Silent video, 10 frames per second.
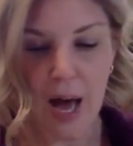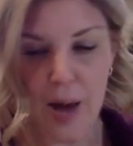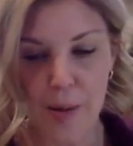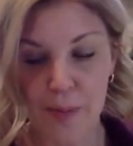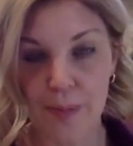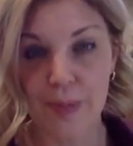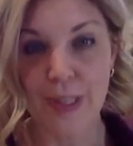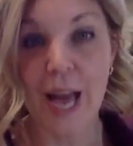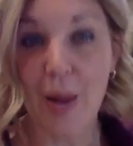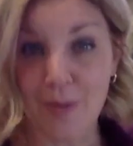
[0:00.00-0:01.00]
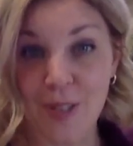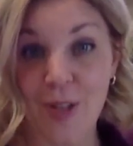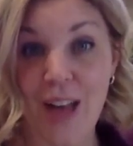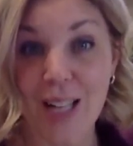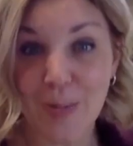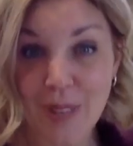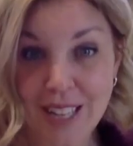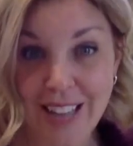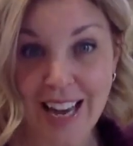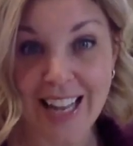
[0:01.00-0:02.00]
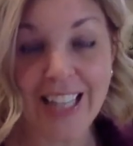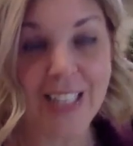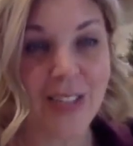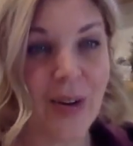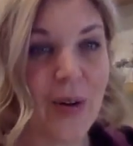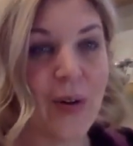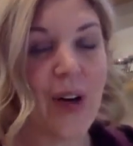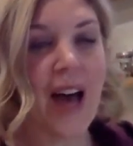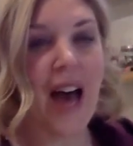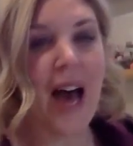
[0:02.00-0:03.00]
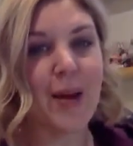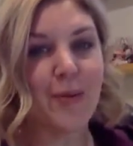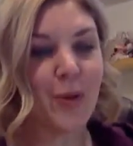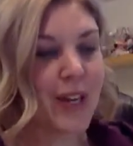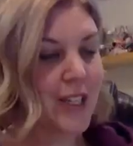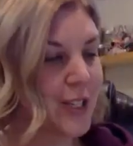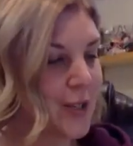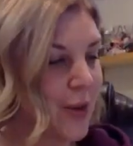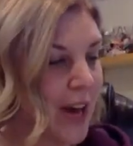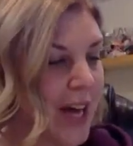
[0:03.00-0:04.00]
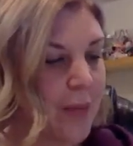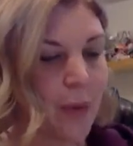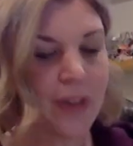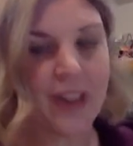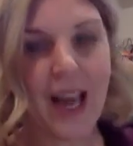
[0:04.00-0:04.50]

Um, yeah, so that's pretty exciting. So I'm going to go ahead and point the